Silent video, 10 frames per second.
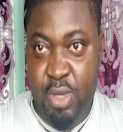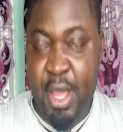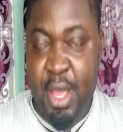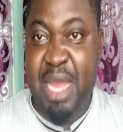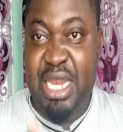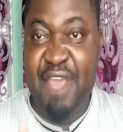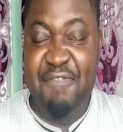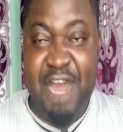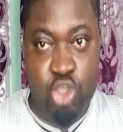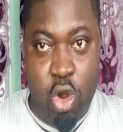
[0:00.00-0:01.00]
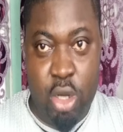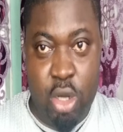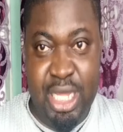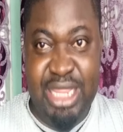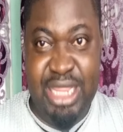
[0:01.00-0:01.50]
But if at
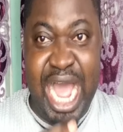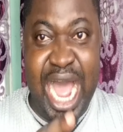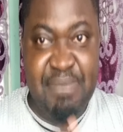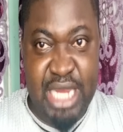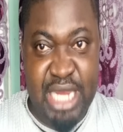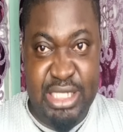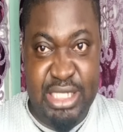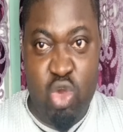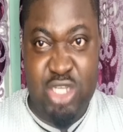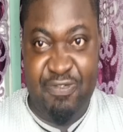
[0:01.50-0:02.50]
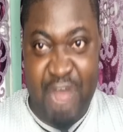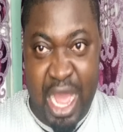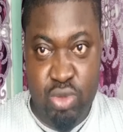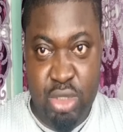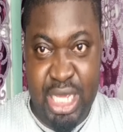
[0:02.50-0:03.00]
all the amylase was
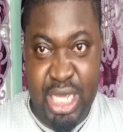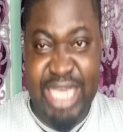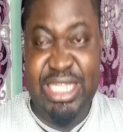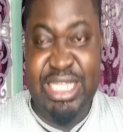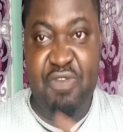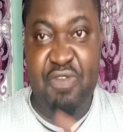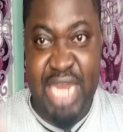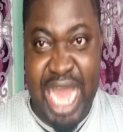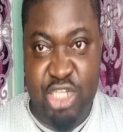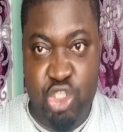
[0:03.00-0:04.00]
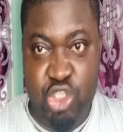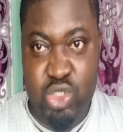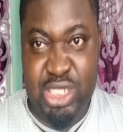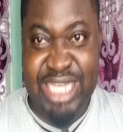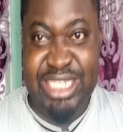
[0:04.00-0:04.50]
found, instead of the
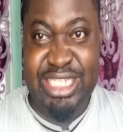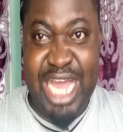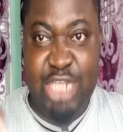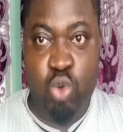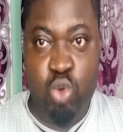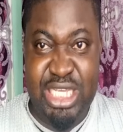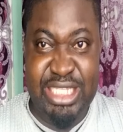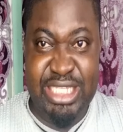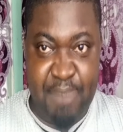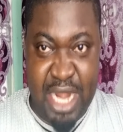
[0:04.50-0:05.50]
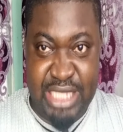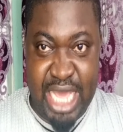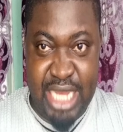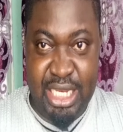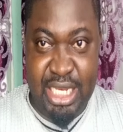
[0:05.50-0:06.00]
lactose, starch was instead
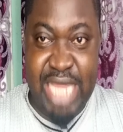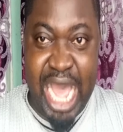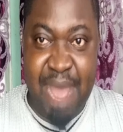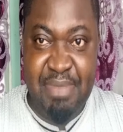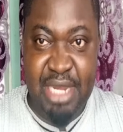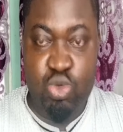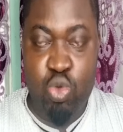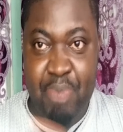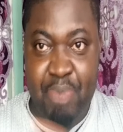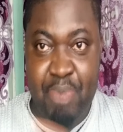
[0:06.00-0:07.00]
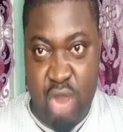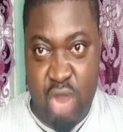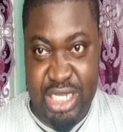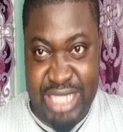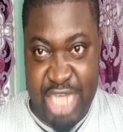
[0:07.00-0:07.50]
present, the amylase will break down
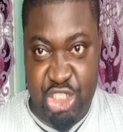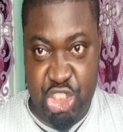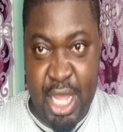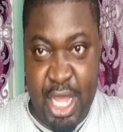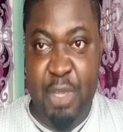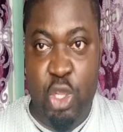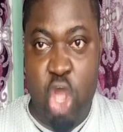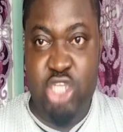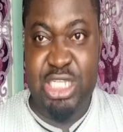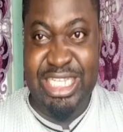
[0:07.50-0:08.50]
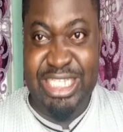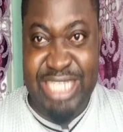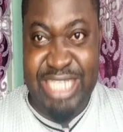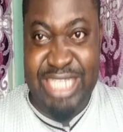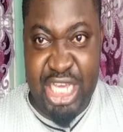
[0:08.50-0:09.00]
the starch, because
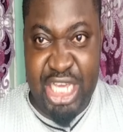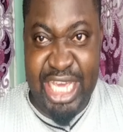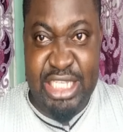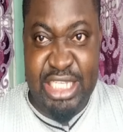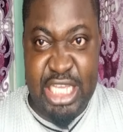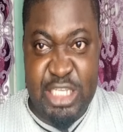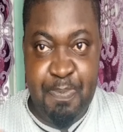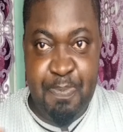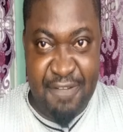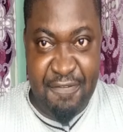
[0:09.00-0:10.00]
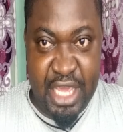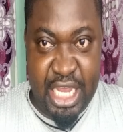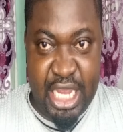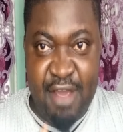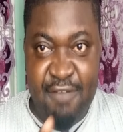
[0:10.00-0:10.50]
starch is
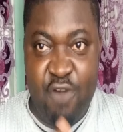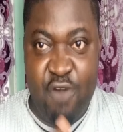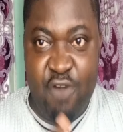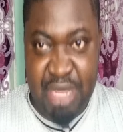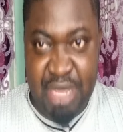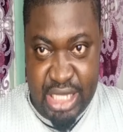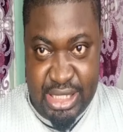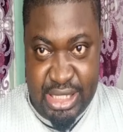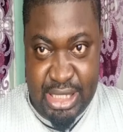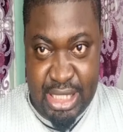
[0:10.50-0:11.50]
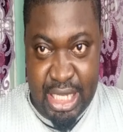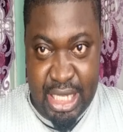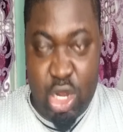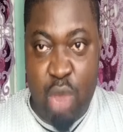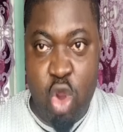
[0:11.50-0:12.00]
specific for amylase.
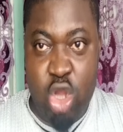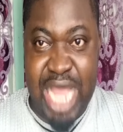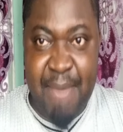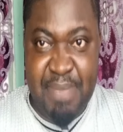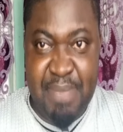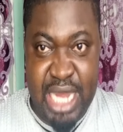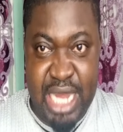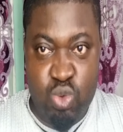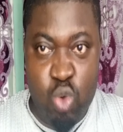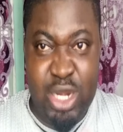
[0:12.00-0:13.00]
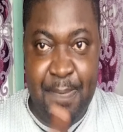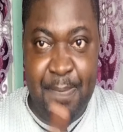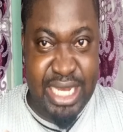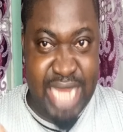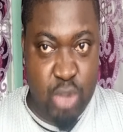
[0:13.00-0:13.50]
In other words, amylase will only
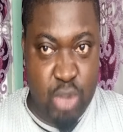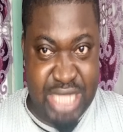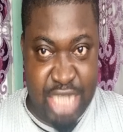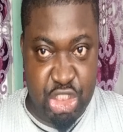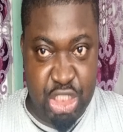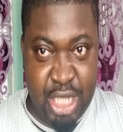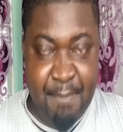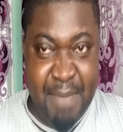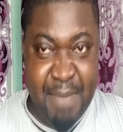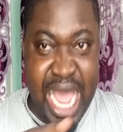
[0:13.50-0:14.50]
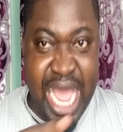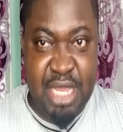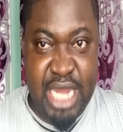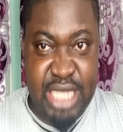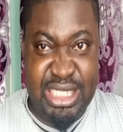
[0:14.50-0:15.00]
break down starch, but
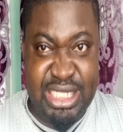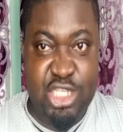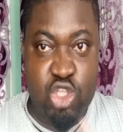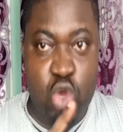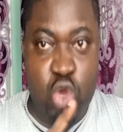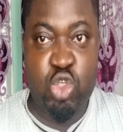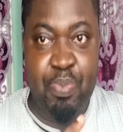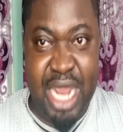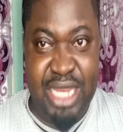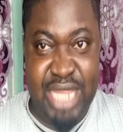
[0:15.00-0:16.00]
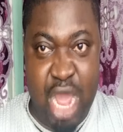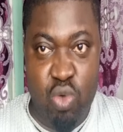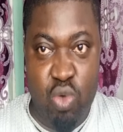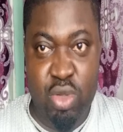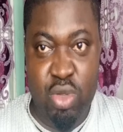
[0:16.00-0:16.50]
amylase is not going to break
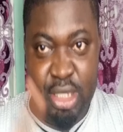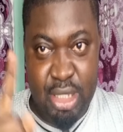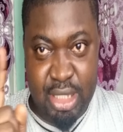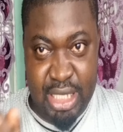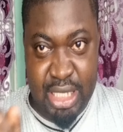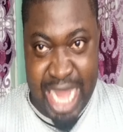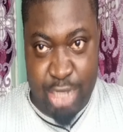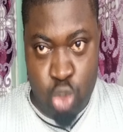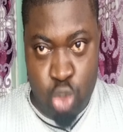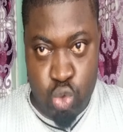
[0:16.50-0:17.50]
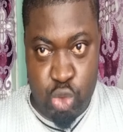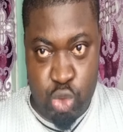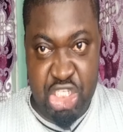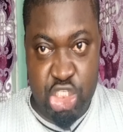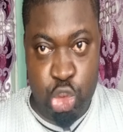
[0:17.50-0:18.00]
down lactose,
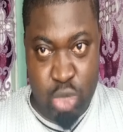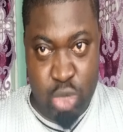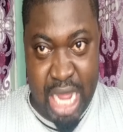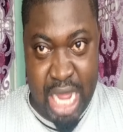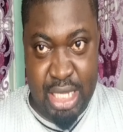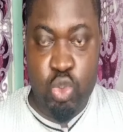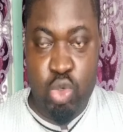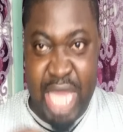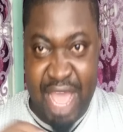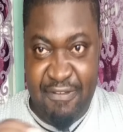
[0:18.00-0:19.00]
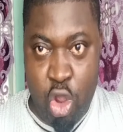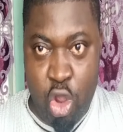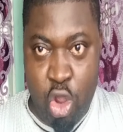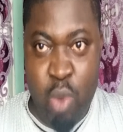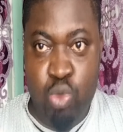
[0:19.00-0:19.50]
which is sugar. So
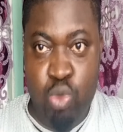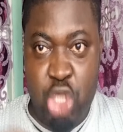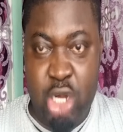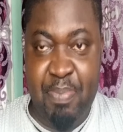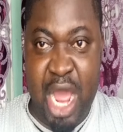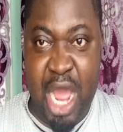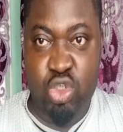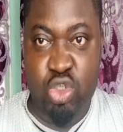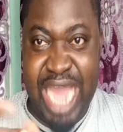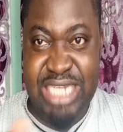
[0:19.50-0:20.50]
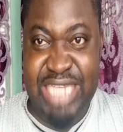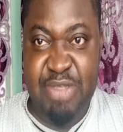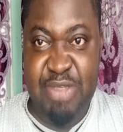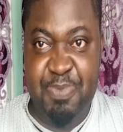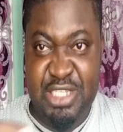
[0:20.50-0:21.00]
therefore, when we talk about
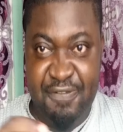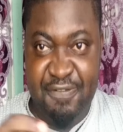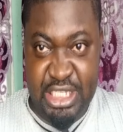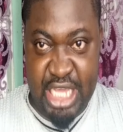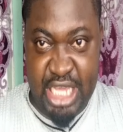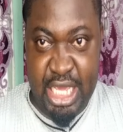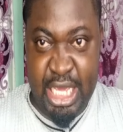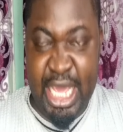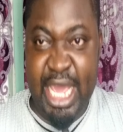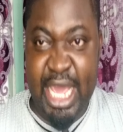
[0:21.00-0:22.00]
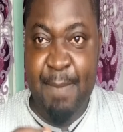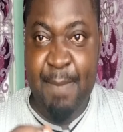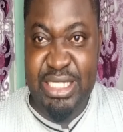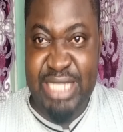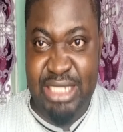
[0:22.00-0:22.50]
enzyme specificity, it
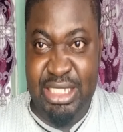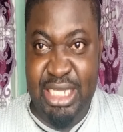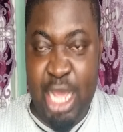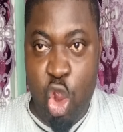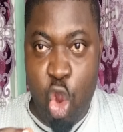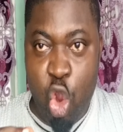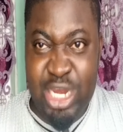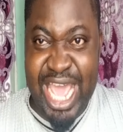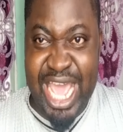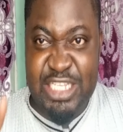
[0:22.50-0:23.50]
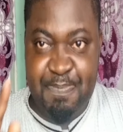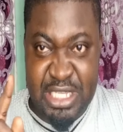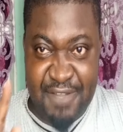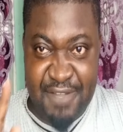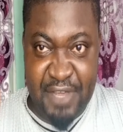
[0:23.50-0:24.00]
means that only a
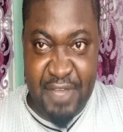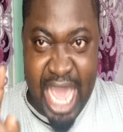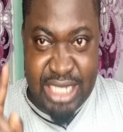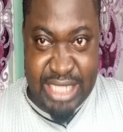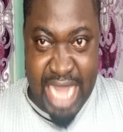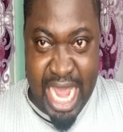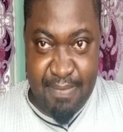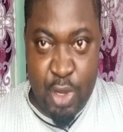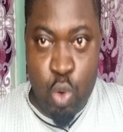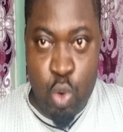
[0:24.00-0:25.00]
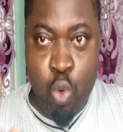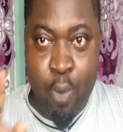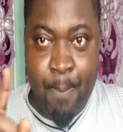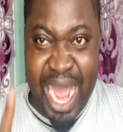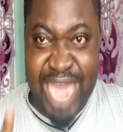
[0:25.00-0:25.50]
specific enzyme will
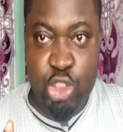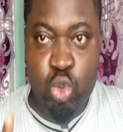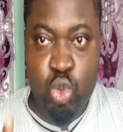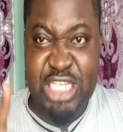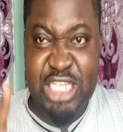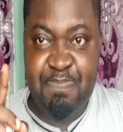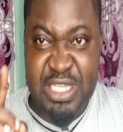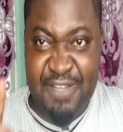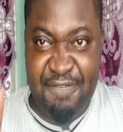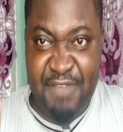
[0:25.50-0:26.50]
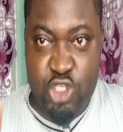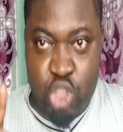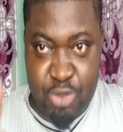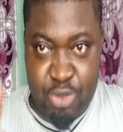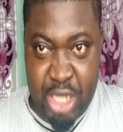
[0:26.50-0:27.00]
bind to a specific
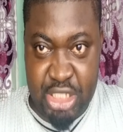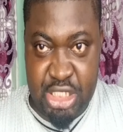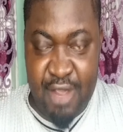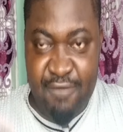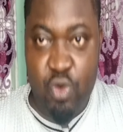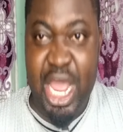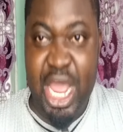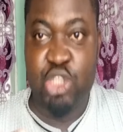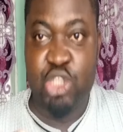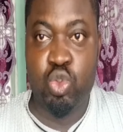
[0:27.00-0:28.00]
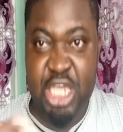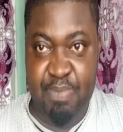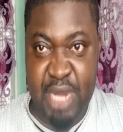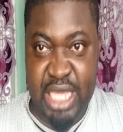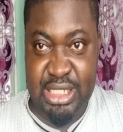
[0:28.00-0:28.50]
substrate for reaction to
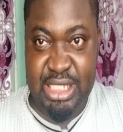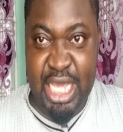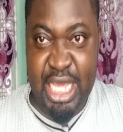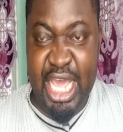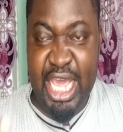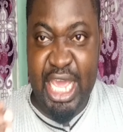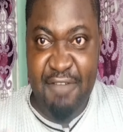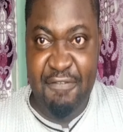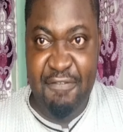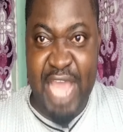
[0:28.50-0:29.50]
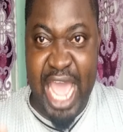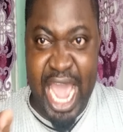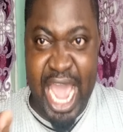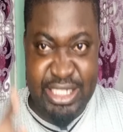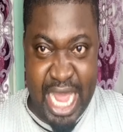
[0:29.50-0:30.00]
take place. If the
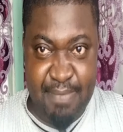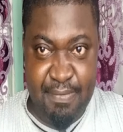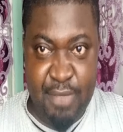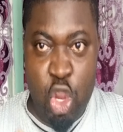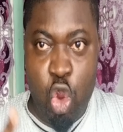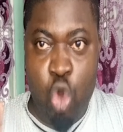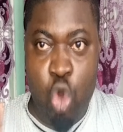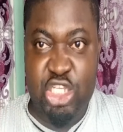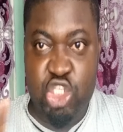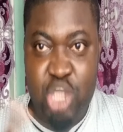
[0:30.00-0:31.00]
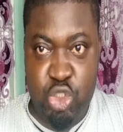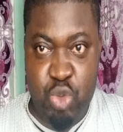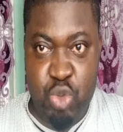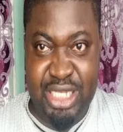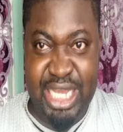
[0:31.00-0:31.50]
enzyme or the
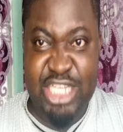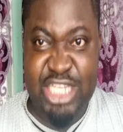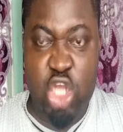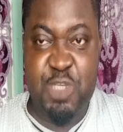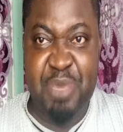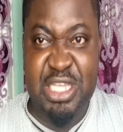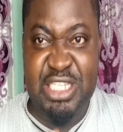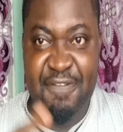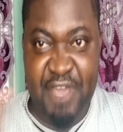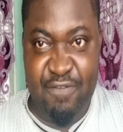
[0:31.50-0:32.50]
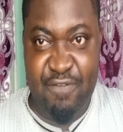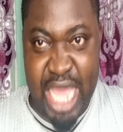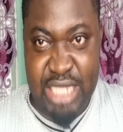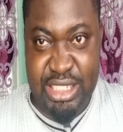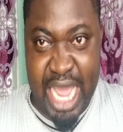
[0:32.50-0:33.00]
substrate is not specific for the
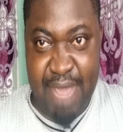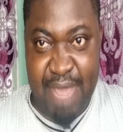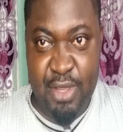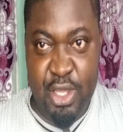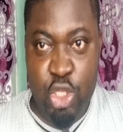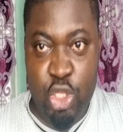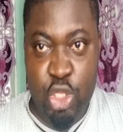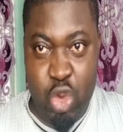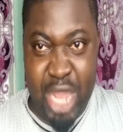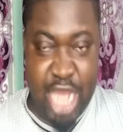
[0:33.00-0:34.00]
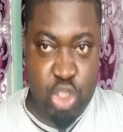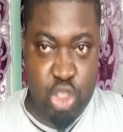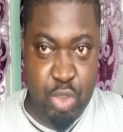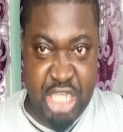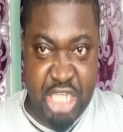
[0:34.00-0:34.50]
enzyme, no reaction
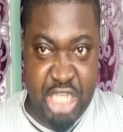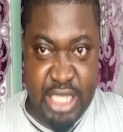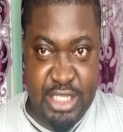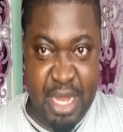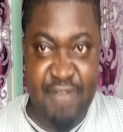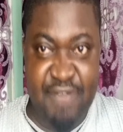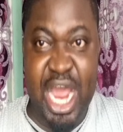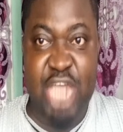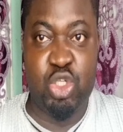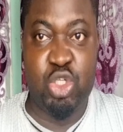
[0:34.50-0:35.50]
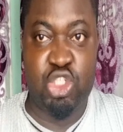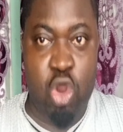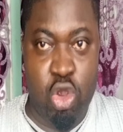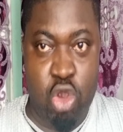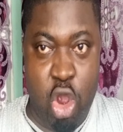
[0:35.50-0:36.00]
will take place. But if reaction at
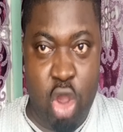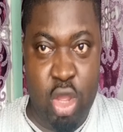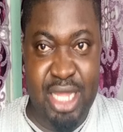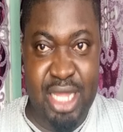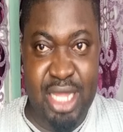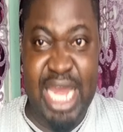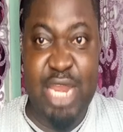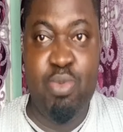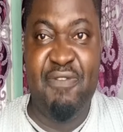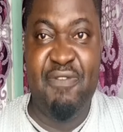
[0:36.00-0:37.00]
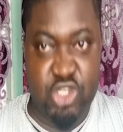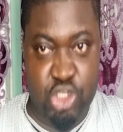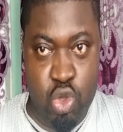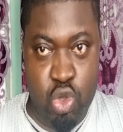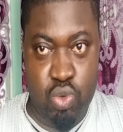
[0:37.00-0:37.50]
all occur, then it will be very slow.